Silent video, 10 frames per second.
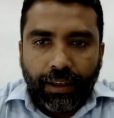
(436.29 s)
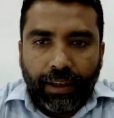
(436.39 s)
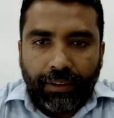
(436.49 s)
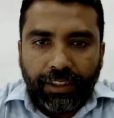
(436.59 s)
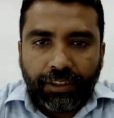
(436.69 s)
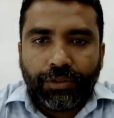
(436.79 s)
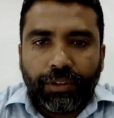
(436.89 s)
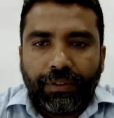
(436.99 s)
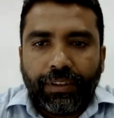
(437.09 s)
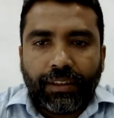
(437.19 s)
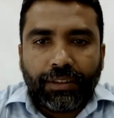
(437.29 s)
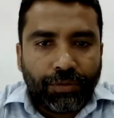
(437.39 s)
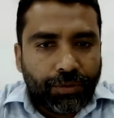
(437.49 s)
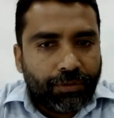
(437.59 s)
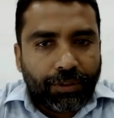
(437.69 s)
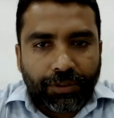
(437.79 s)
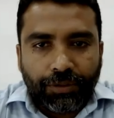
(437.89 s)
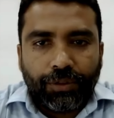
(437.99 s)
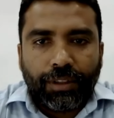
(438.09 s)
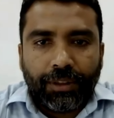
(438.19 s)
Every other student wants to
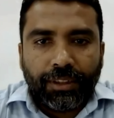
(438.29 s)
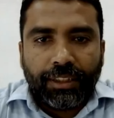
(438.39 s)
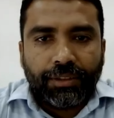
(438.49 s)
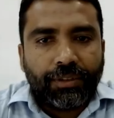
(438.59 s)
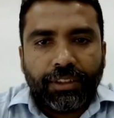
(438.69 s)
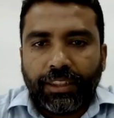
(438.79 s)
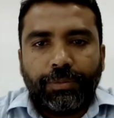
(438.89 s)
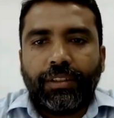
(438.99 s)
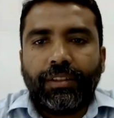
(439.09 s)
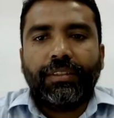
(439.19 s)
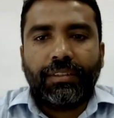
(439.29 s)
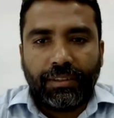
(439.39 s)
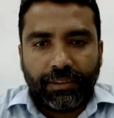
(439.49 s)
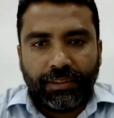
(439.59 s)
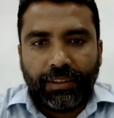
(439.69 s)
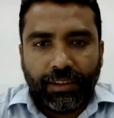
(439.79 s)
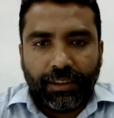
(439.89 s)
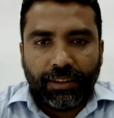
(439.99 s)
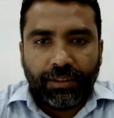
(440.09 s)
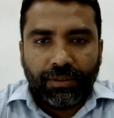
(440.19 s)
do a computer science course just because
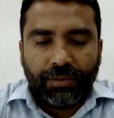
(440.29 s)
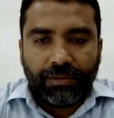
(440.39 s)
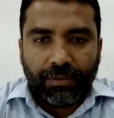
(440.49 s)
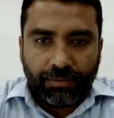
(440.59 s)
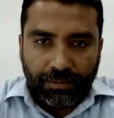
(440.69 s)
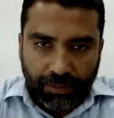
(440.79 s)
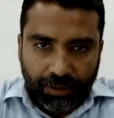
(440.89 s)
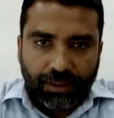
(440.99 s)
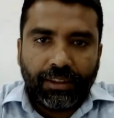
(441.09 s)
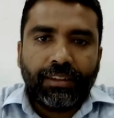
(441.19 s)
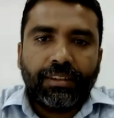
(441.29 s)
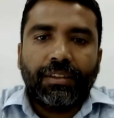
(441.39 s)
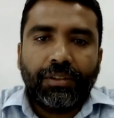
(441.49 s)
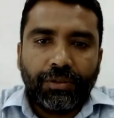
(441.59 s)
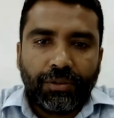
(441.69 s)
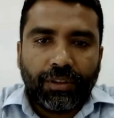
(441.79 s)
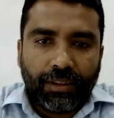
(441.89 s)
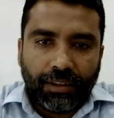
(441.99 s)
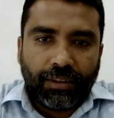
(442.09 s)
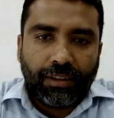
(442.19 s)
it is in the news
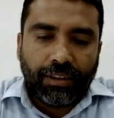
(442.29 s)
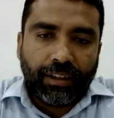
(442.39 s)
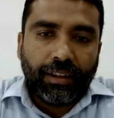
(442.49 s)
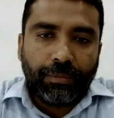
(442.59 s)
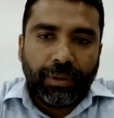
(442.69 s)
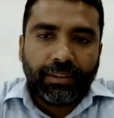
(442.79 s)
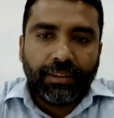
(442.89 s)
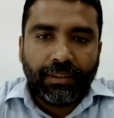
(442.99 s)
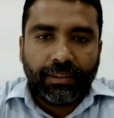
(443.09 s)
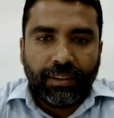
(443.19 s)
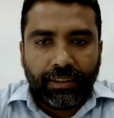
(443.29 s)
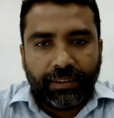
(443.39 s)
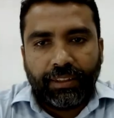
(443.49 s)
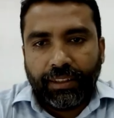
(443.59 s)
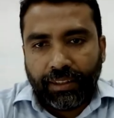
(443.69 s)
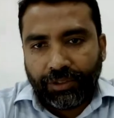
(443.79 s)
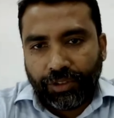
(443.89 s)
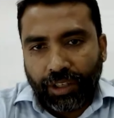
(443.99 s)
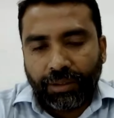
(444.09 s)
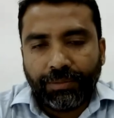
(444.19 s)
on a regular basis. They're saying there are
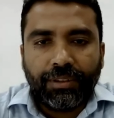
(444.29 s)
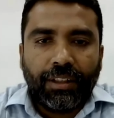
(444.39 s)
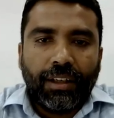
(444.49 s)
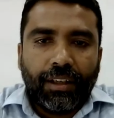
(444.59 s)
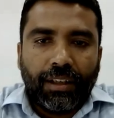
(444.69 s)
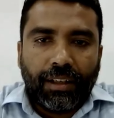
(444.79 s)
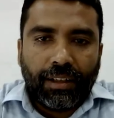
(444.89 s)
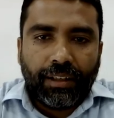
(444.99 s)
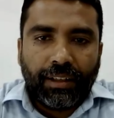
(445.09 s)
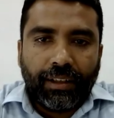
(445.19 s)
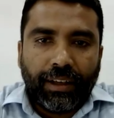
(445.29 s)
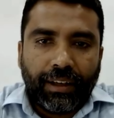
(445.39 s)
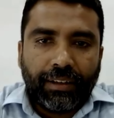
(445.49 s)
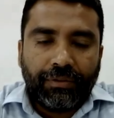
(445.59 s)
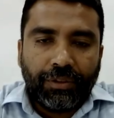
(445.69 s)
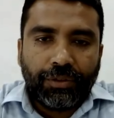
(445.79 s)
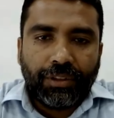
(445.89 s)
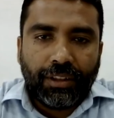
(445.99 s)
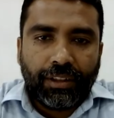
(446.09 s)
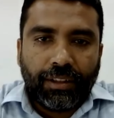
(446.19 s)
jobs in AI in
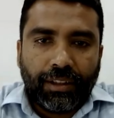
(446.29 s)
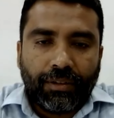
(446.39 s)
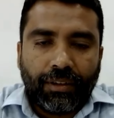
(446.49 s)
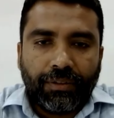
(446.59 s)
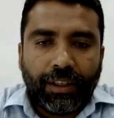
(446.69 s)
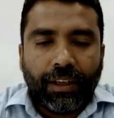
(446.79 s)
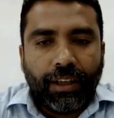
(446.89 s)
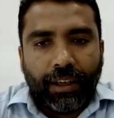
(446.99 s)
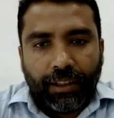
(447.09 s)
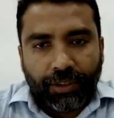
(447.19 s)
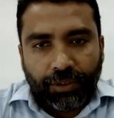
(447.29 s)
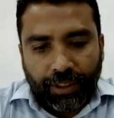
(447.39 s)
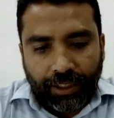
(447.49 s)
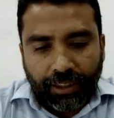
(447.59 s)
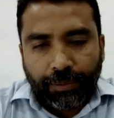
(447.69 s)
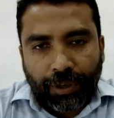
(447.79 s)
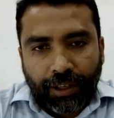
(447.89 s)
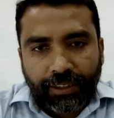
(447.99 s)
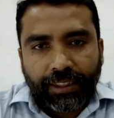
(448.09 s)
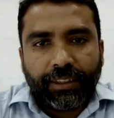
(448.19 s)
future and all of that. So in the
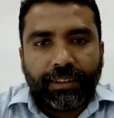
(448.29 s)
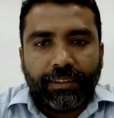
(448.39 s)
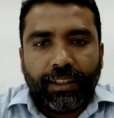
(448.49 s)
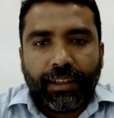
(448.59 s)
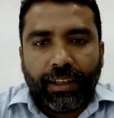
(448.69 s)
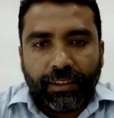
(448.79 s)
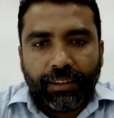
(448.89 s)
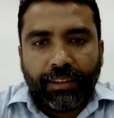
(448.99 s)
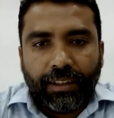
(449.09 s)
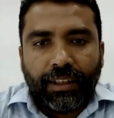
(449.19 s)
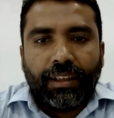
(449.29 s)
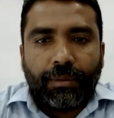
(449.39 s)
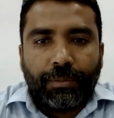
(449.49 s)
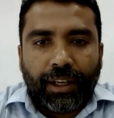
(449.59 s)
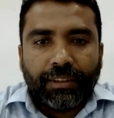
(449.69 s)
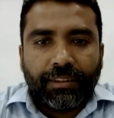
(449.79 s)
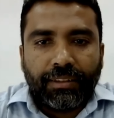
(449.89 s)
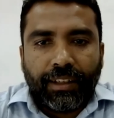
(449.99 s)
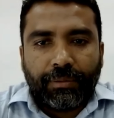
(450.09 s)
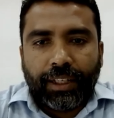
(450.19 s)
process there are other
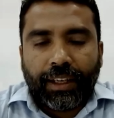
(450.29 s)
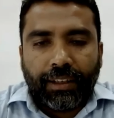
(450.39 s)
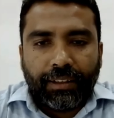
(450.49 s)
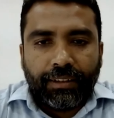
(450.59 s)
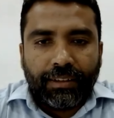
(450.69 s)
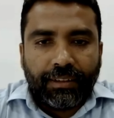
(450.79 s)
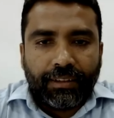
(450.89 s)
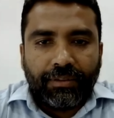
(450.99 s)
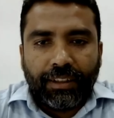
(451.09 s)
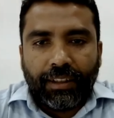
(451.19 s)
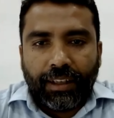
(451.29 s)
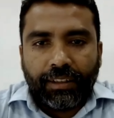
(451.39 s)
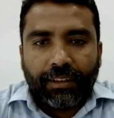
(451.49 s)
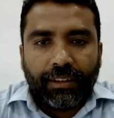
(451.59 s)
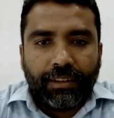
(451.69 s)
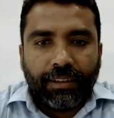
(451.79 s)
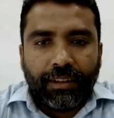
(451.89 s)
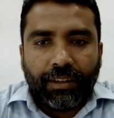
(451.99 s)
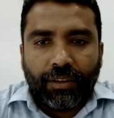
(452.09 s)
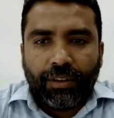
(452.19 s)
branches like mechanical, civil,
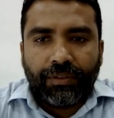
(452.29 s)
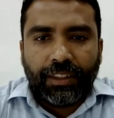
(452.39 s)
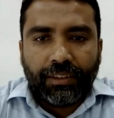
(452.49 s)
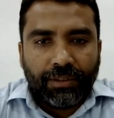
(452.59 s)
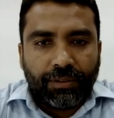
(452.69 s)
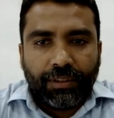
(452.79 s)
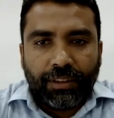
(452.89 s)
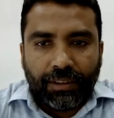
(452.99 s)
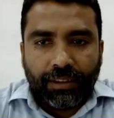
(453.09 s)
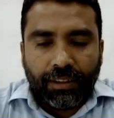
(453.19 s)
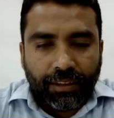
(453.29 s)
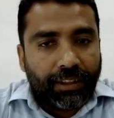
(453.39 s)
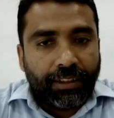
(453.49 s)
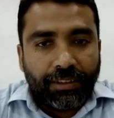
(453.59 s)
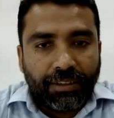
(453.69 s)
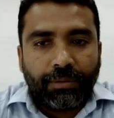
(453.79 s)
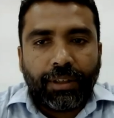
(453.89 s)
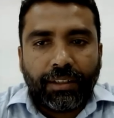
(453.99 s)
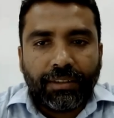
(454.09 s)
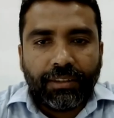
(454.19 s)
electrical, all of these, the traditional
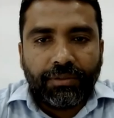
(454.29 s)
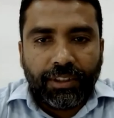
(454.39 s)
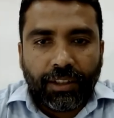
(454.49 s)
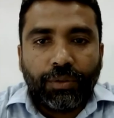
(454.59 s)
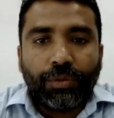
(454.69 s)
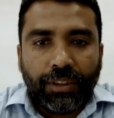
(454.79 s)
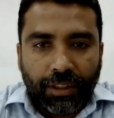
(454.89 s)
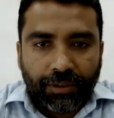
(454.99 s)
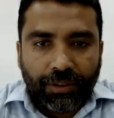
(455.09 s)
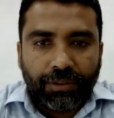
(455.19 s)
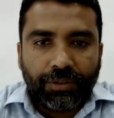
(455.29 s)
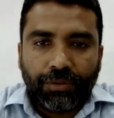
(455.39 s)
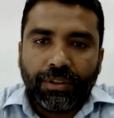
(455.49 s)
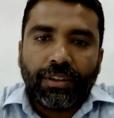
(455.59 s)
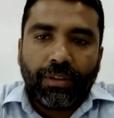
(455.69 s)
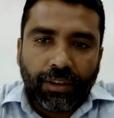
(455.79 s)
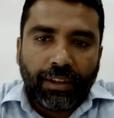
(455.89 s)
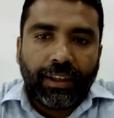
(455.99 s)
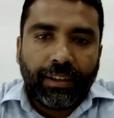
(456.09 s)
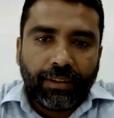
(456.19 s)
branches which are losing out. Students are not
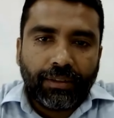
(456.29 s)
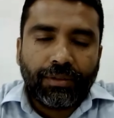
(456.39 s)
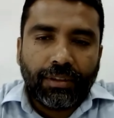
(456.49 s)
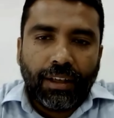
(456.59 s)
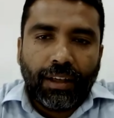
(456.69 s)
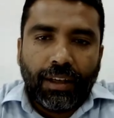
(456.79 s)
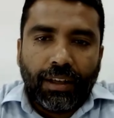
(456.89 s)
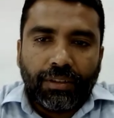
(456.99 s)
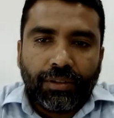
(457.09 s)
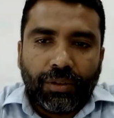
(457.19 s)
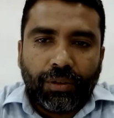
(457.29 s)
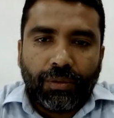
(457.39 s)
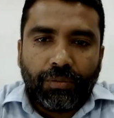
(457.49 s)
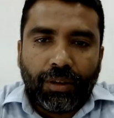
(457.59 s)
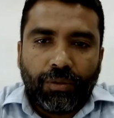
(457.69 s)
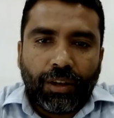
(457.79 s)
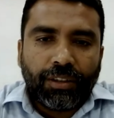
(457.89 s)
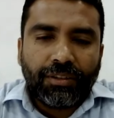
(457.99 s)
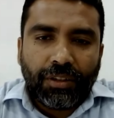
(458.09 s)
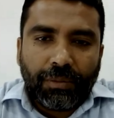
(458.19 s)
taking those. So what
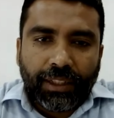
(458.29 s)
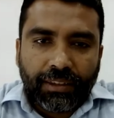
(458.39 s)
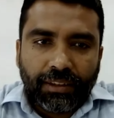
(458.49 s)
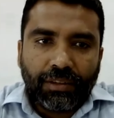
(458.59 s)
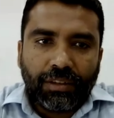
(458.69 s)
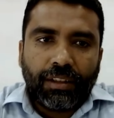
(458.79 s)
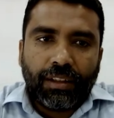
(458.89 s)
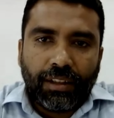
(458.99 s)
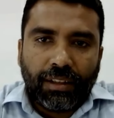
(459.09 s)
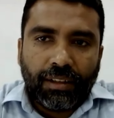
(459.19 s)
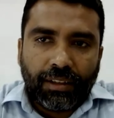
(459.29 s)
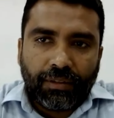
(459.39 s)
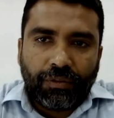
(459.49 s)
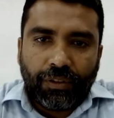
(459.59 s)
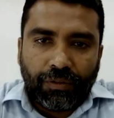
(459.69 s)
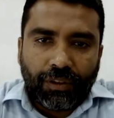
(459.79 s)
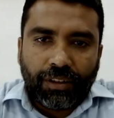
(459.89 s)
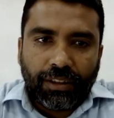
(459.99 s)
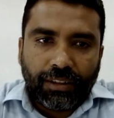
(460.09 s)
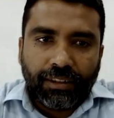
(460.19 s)
is your message
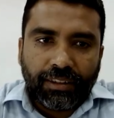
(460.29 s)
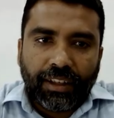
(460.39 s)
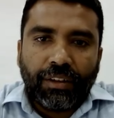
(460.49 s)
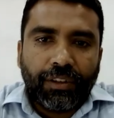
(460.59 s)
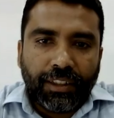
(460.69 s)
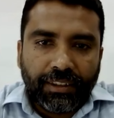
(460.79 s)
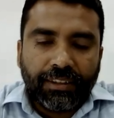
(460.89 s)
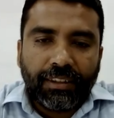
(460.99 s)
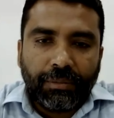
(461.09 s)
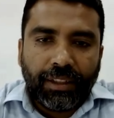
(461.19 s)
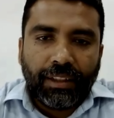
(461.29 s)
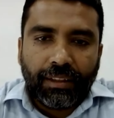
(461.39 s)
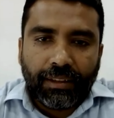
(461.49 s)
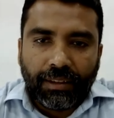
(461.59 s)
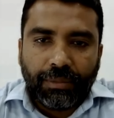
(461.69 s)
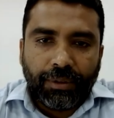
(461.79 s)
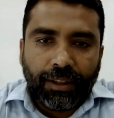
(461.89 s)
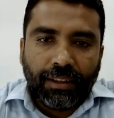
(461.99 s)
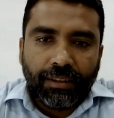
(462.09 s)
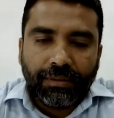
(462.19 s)
for this kind of a decision making,
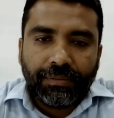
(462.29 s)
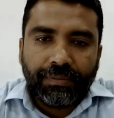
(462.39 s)
Bimalda?